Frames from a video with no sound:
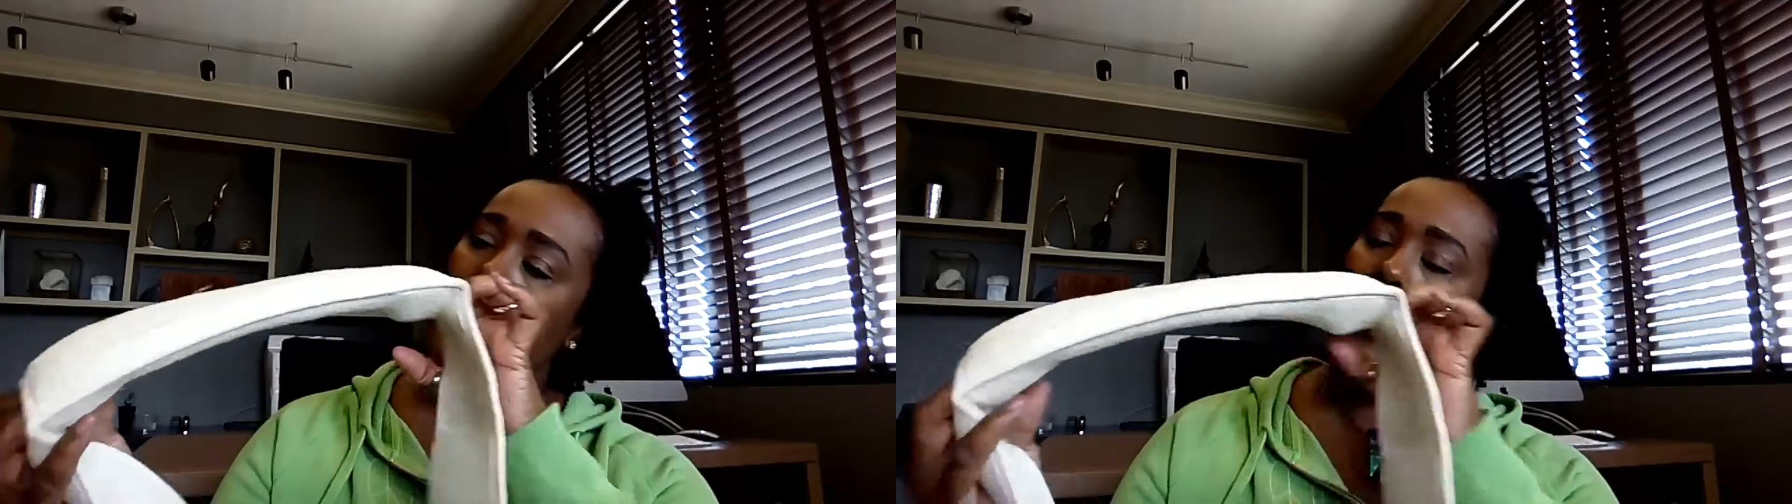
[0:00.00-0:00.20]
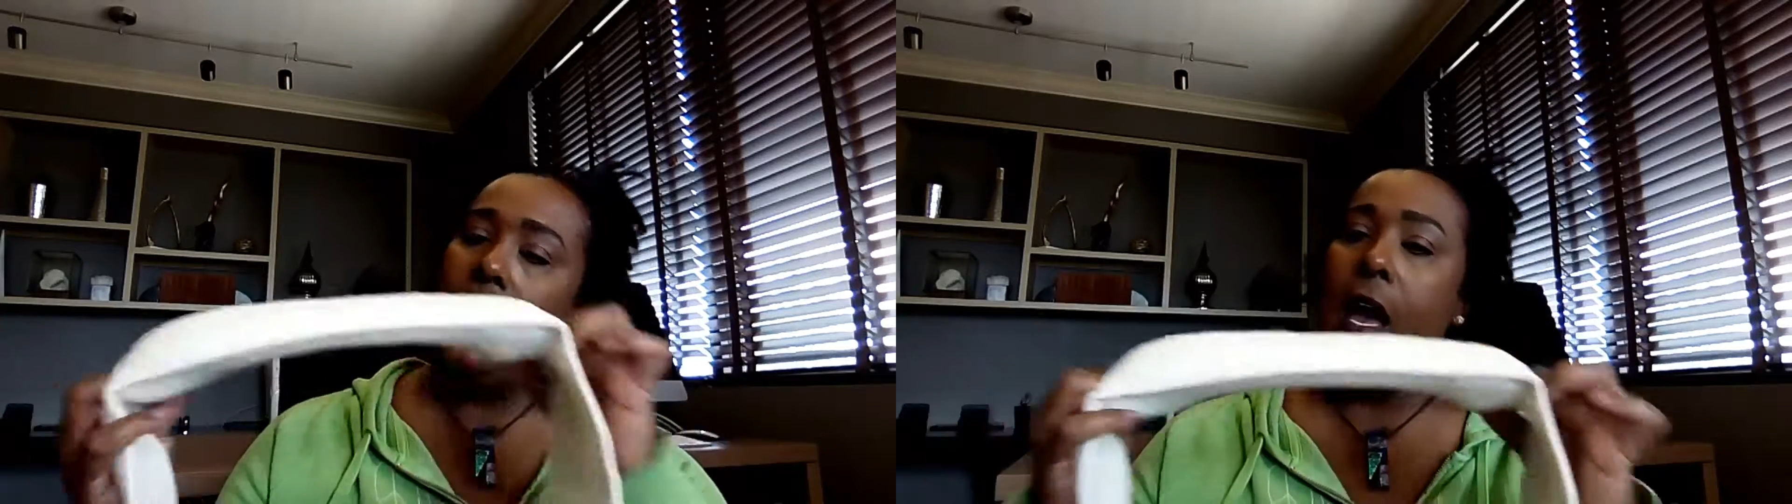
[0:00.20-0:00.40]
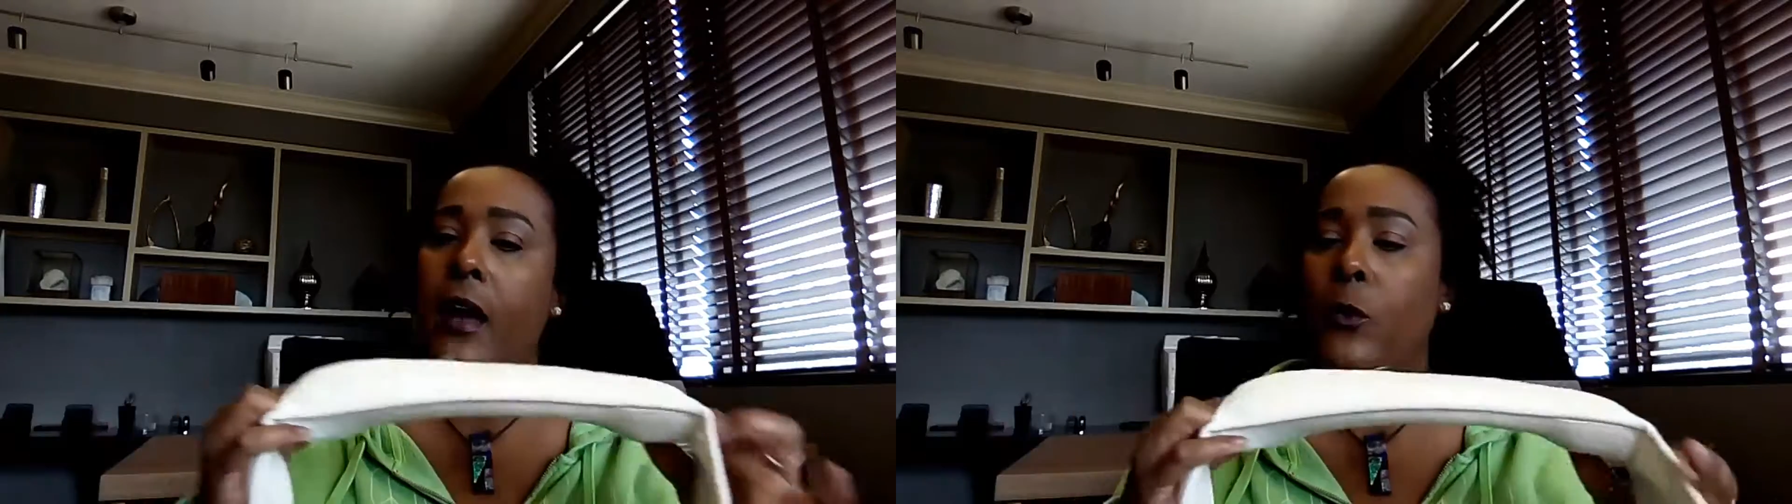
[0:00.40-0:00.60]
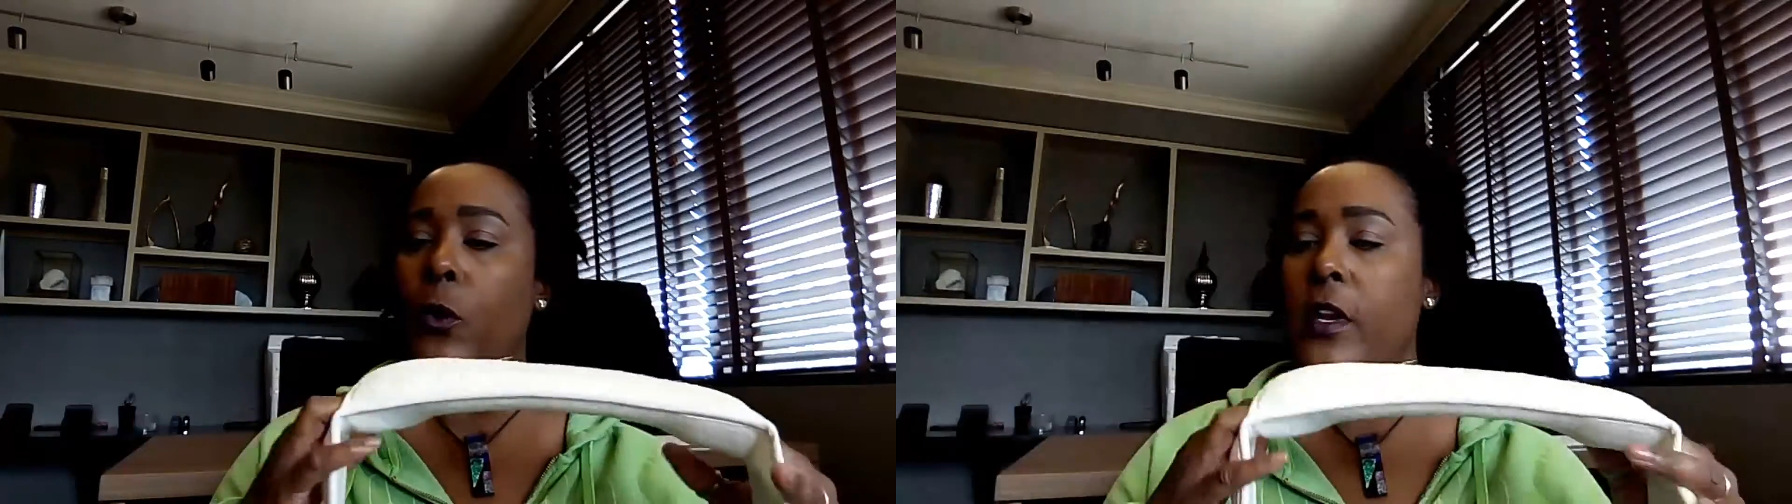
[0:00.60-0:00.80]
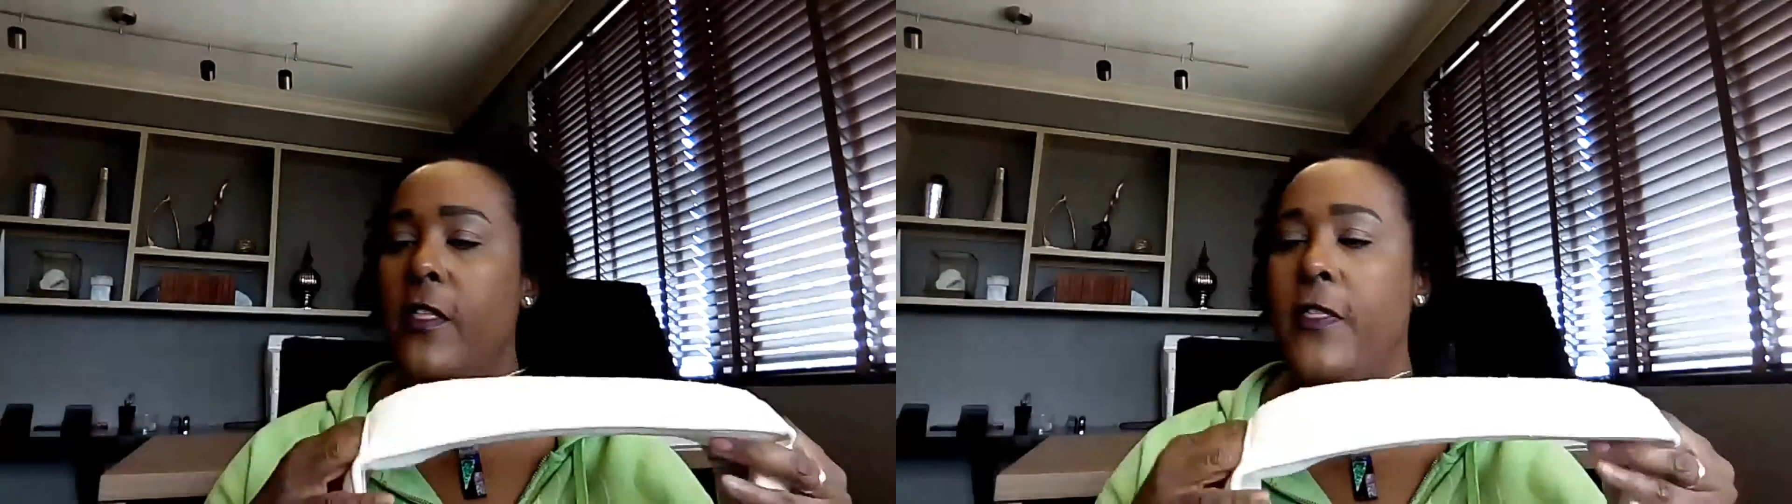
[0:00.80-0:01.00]
And
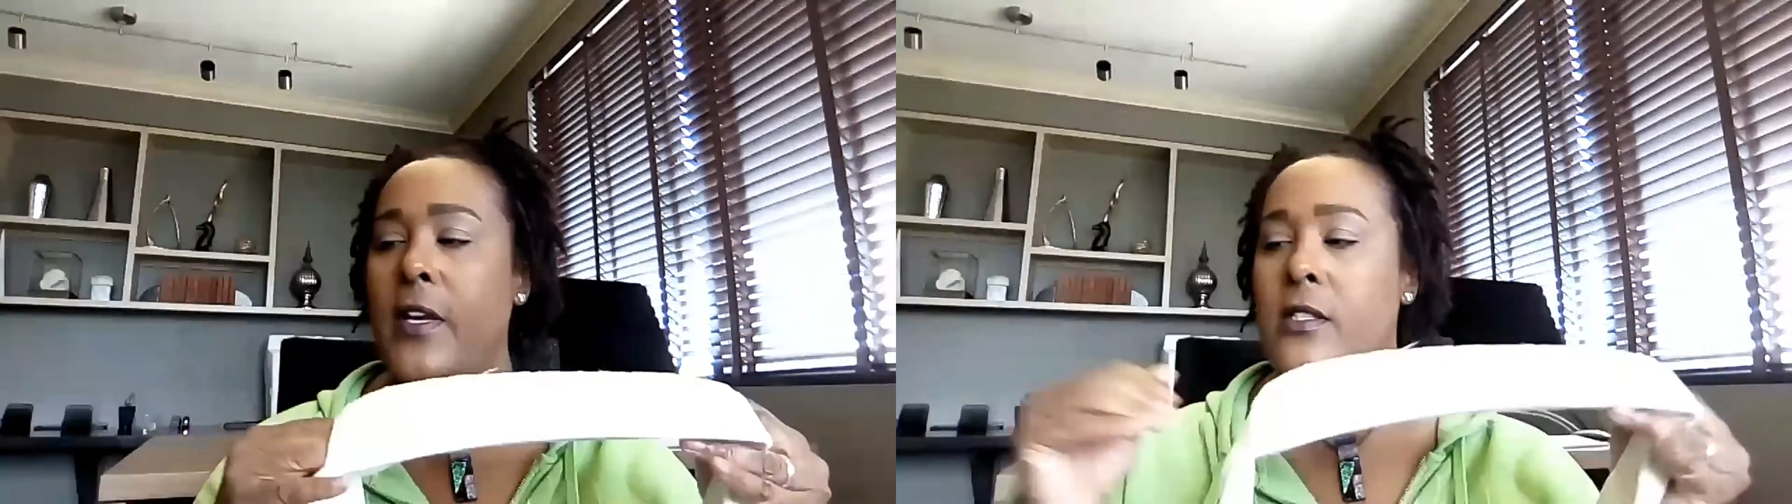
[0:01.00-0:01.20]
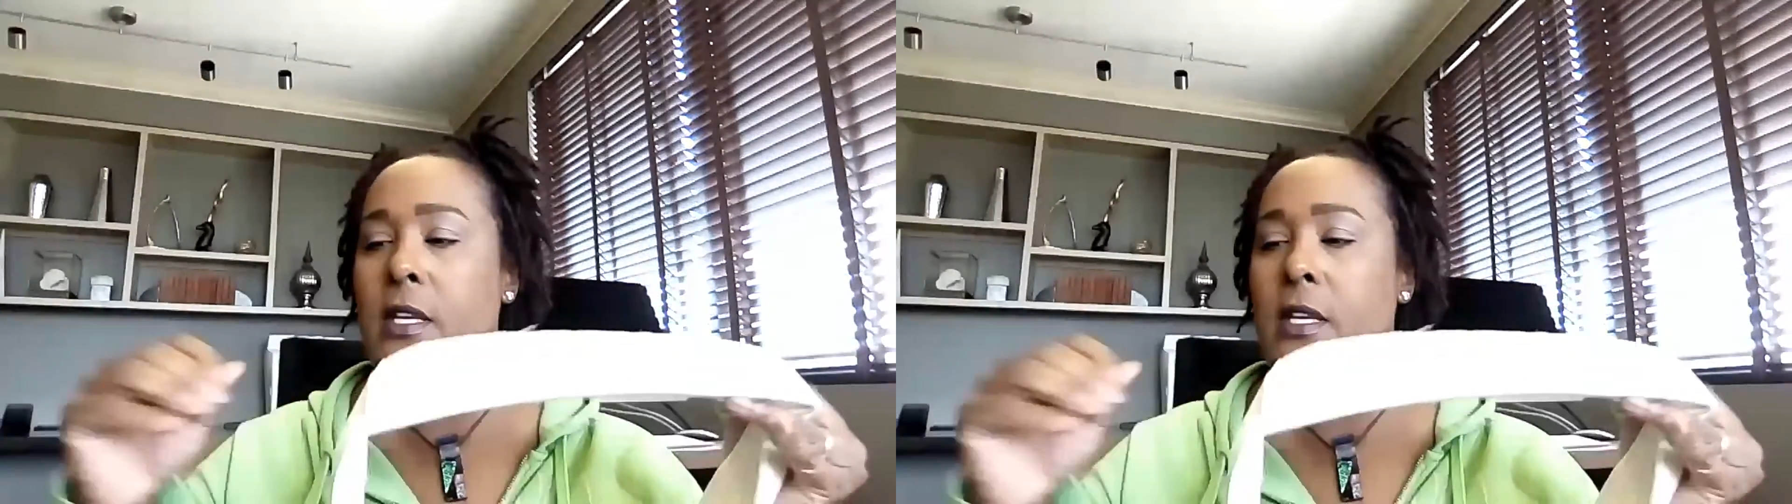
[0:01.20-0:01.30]
one of the things